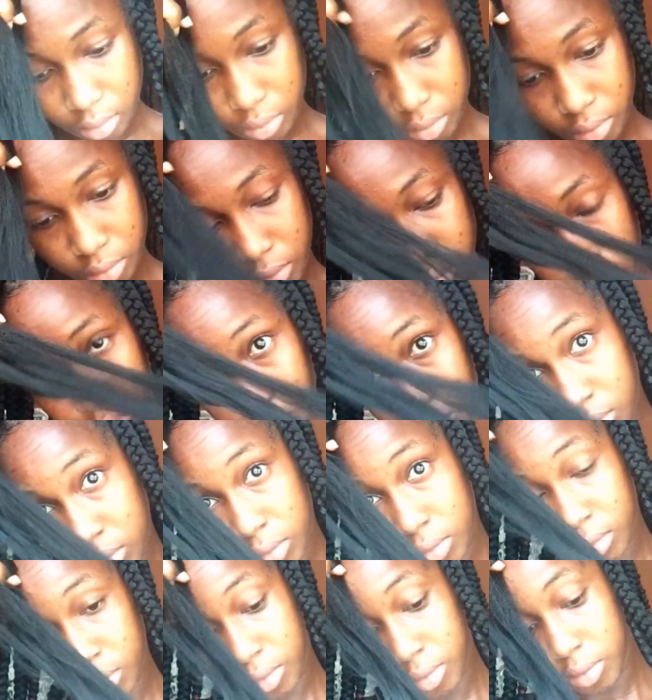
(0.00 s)
and then
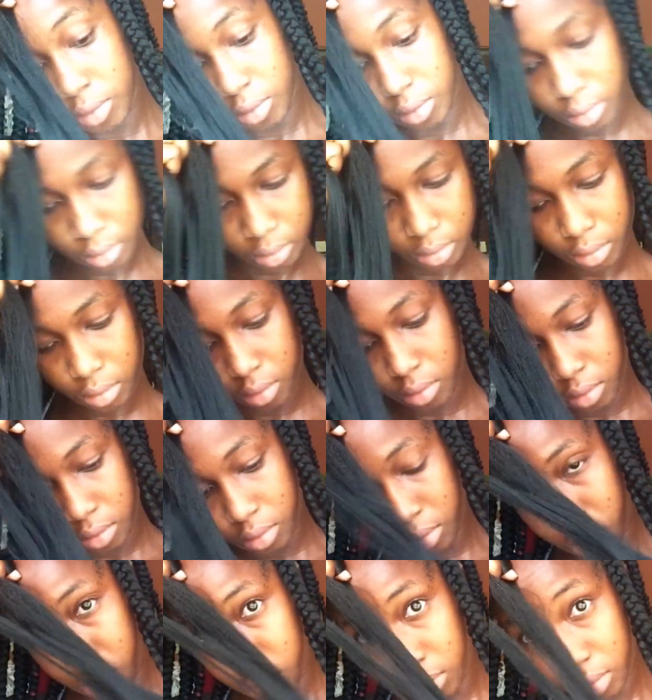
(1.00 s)
you go on
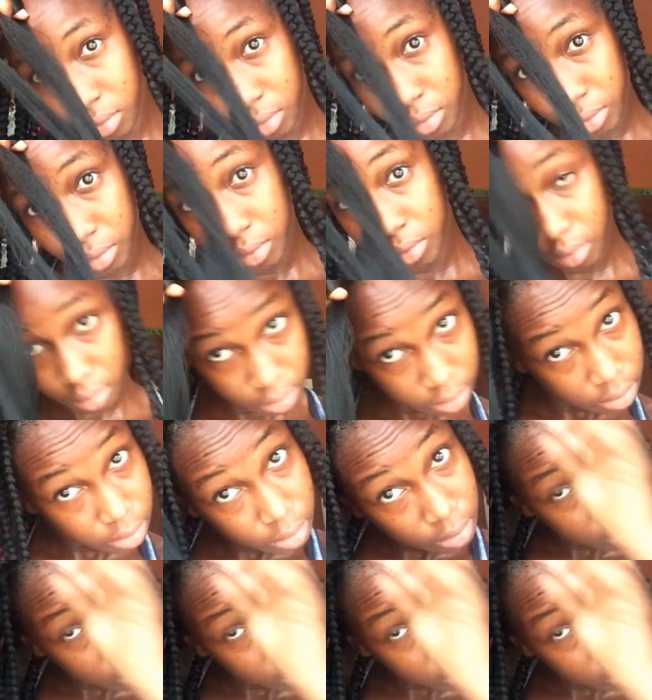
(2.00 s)
braiding. The braiding